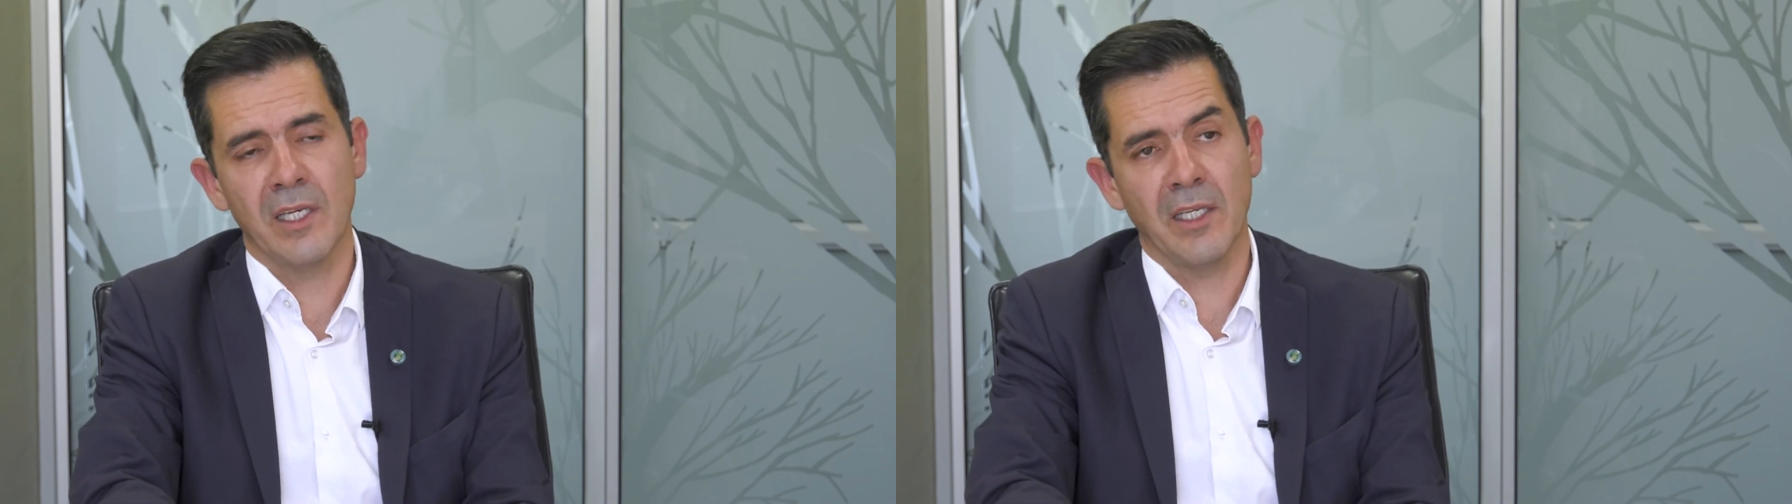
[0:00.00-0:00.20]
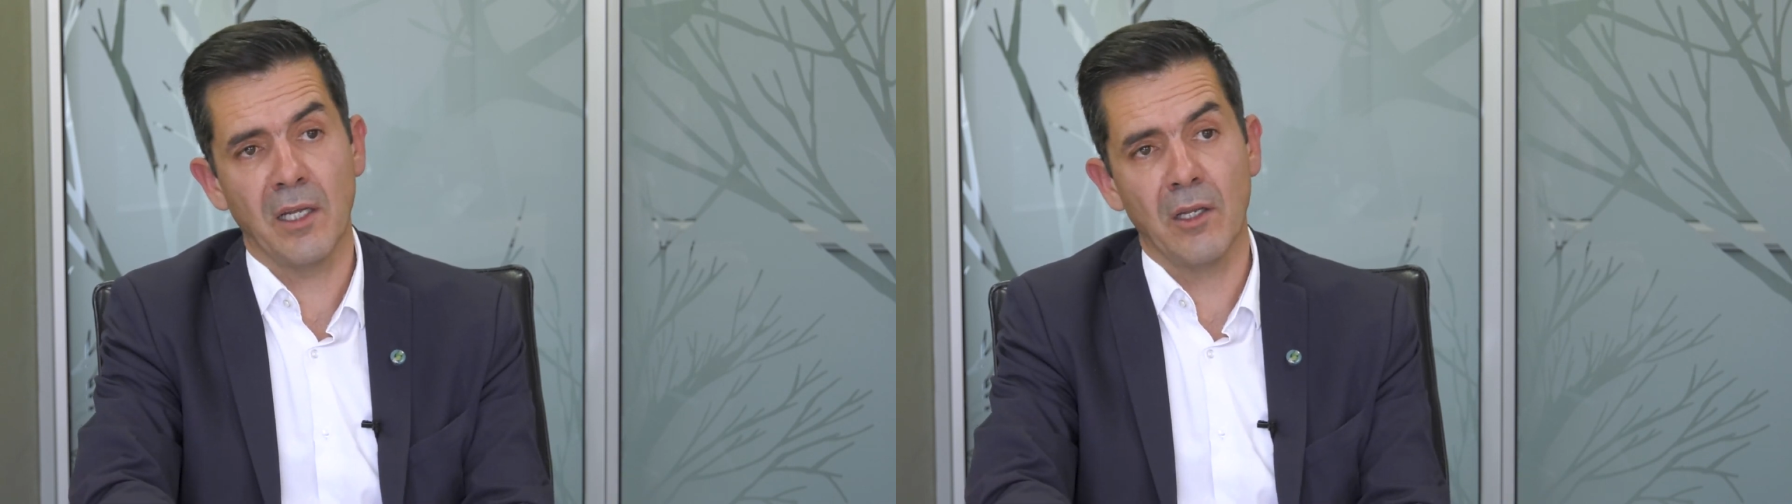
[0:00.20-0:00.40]

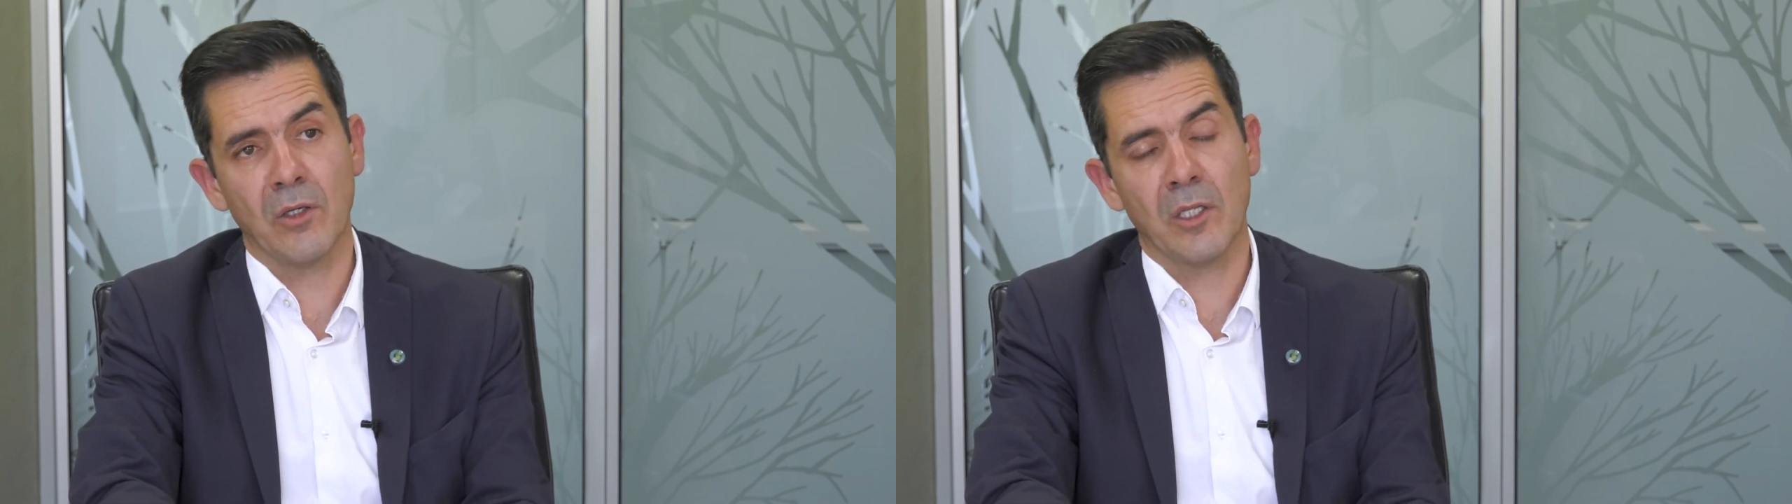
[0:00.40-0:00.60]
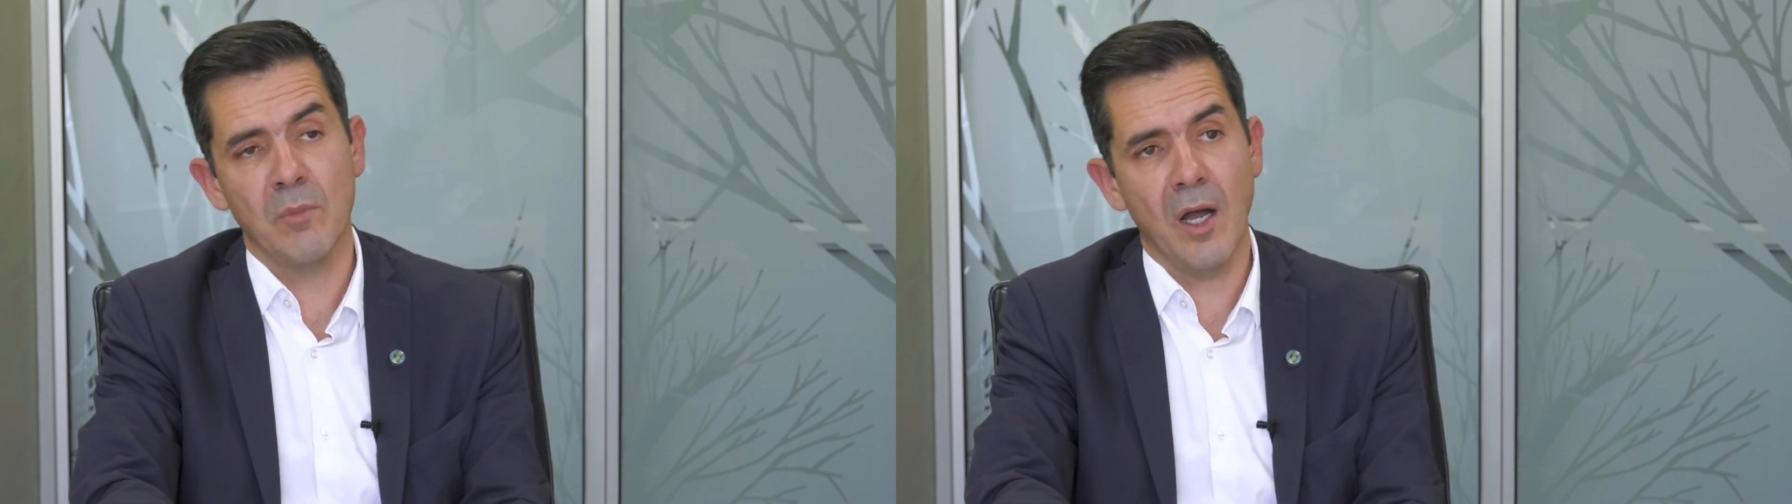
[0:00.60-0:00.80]
in our
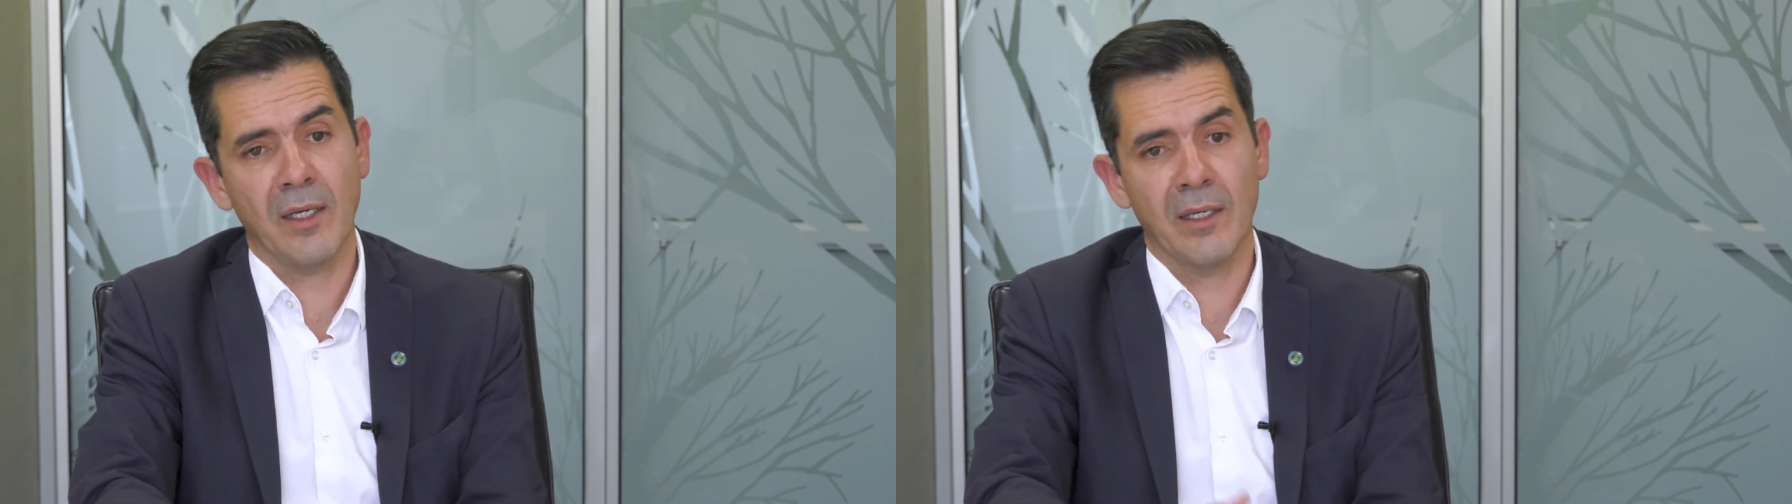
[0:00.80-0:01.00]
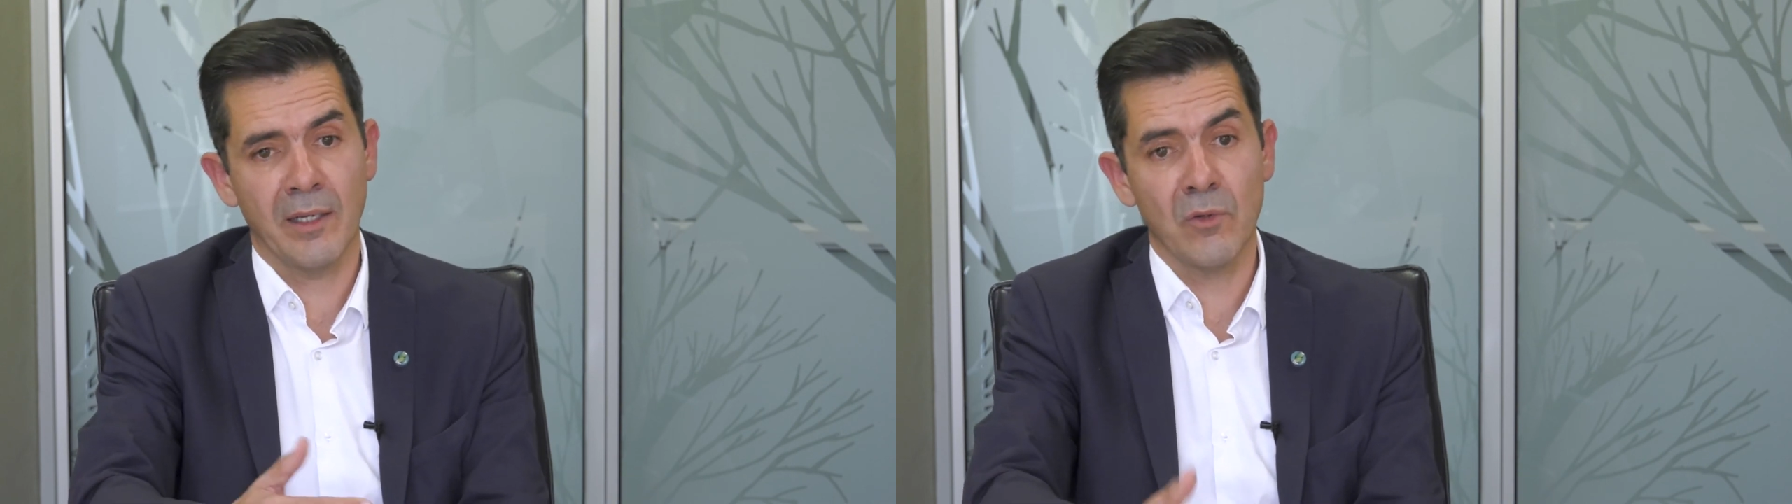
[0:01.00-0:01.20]
local
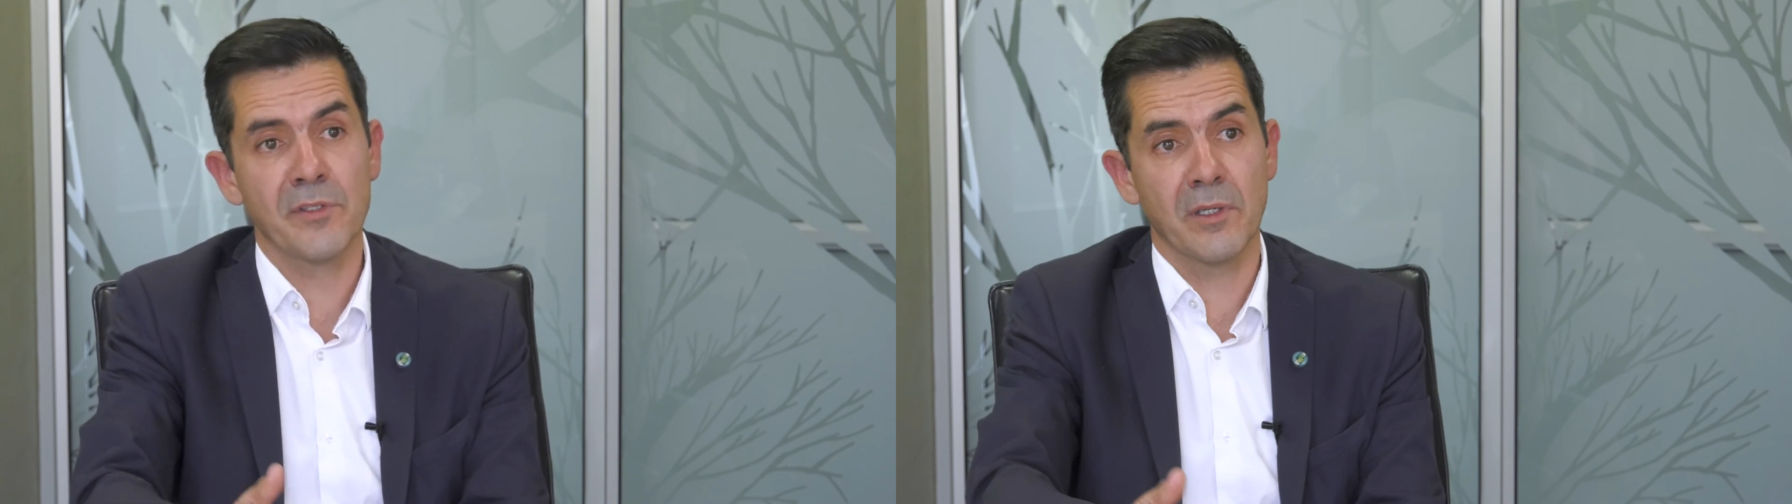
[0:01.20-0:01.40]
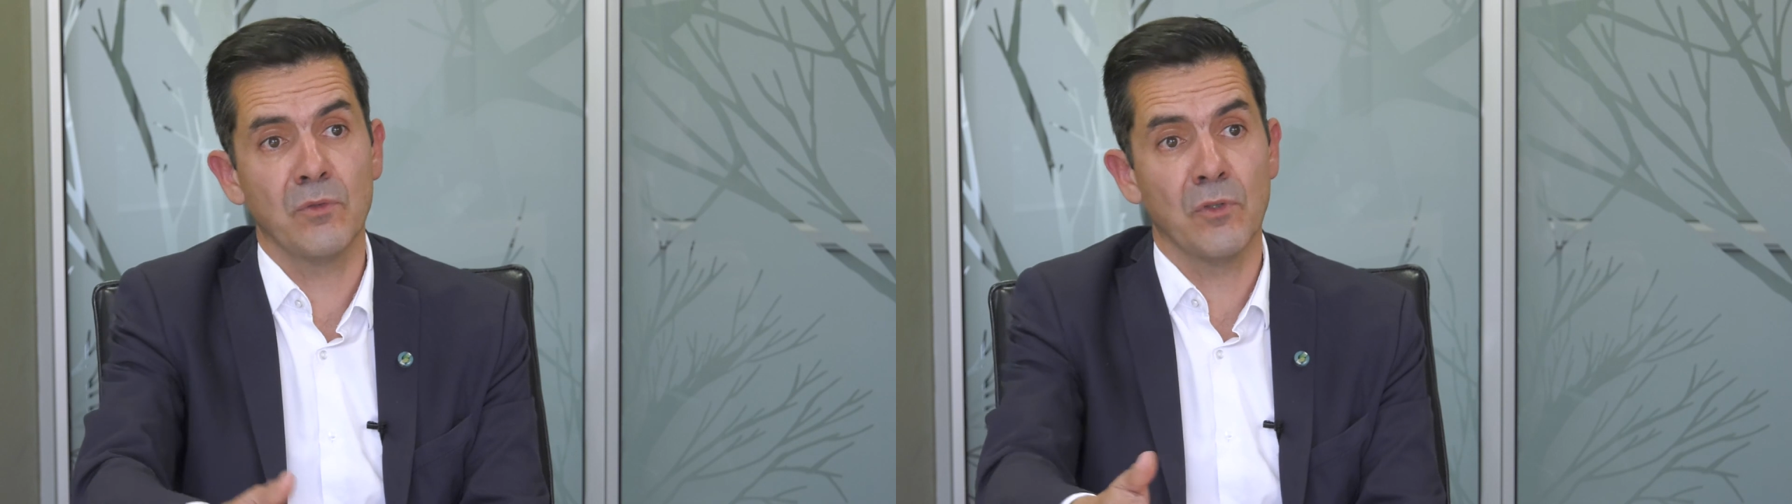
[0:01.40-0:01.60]
market and
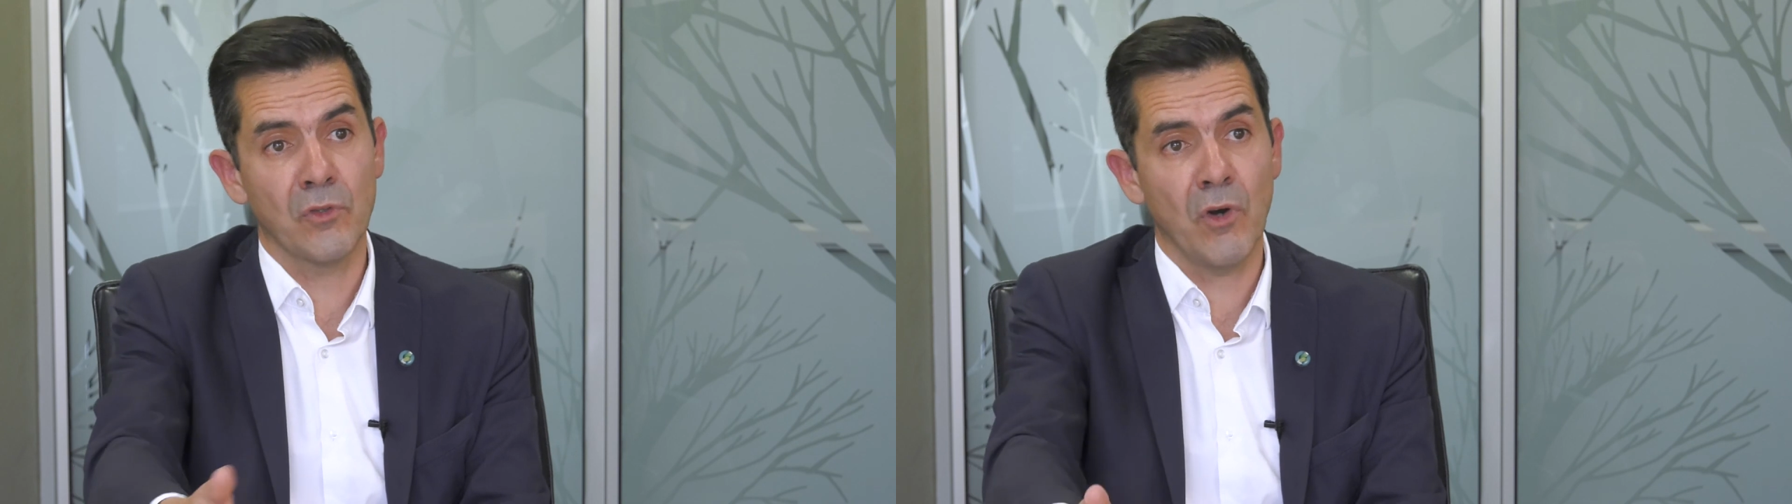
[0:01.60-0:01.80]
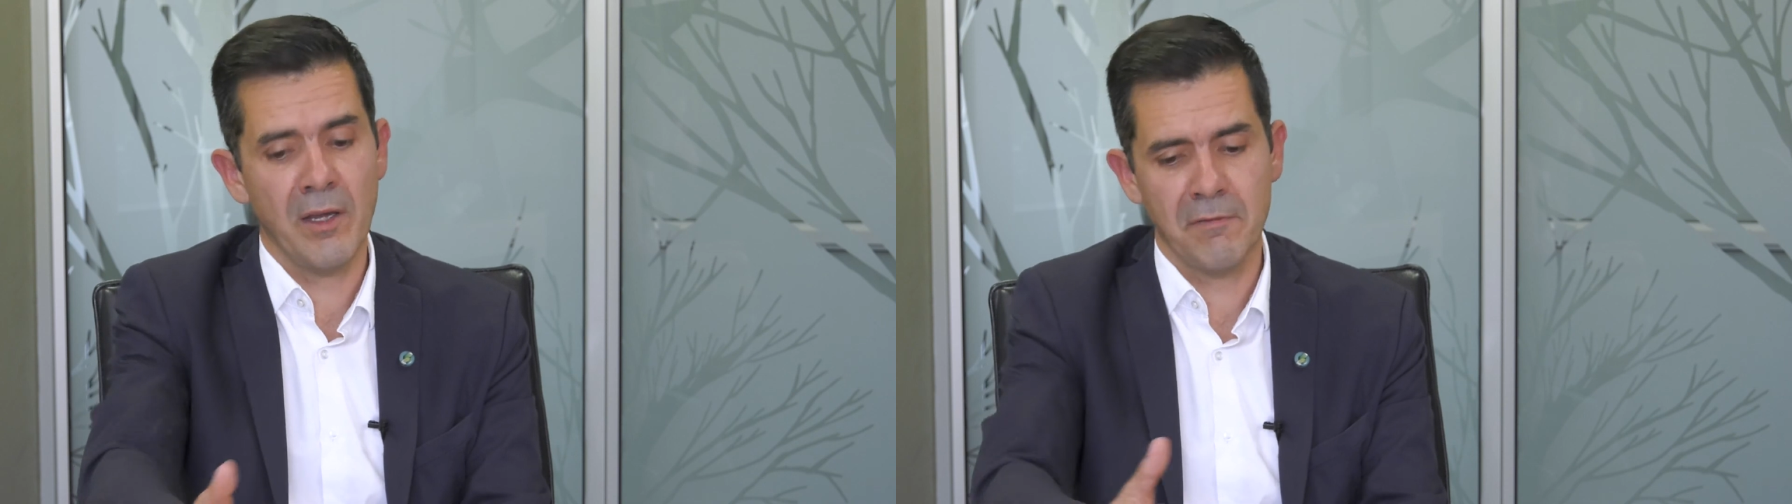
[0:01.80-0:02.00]
also to
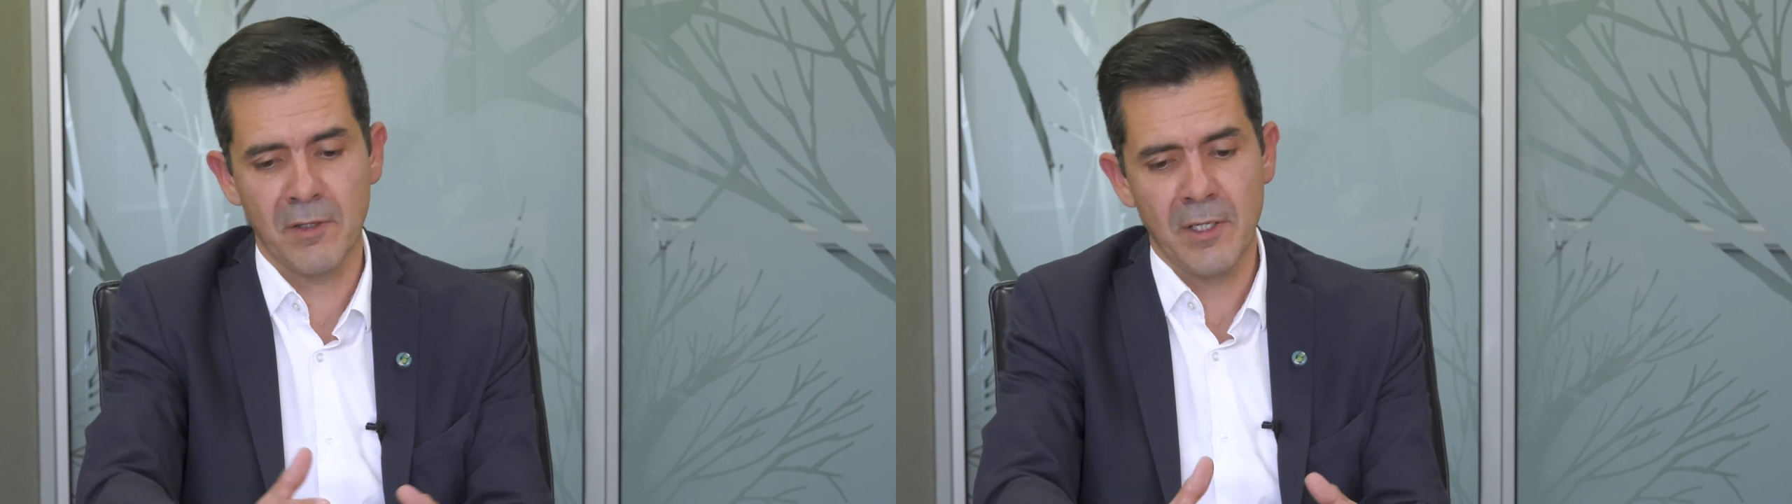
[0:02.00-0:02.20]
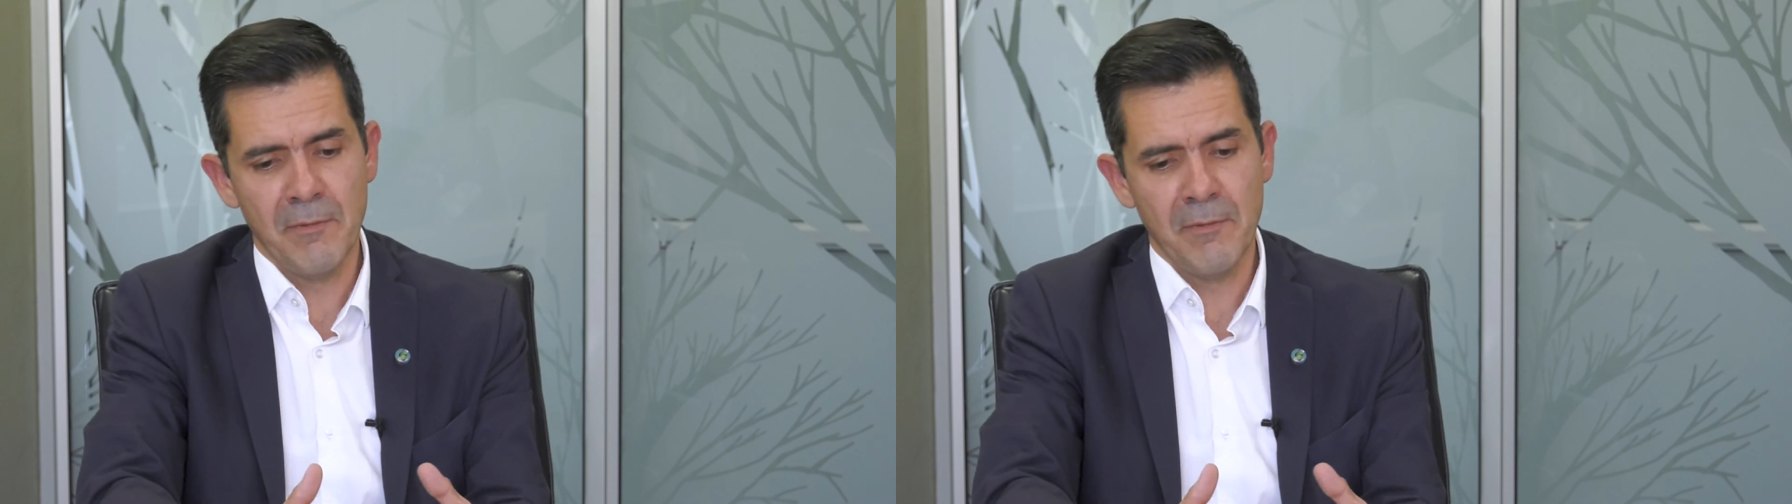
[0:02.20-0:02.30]
thrive.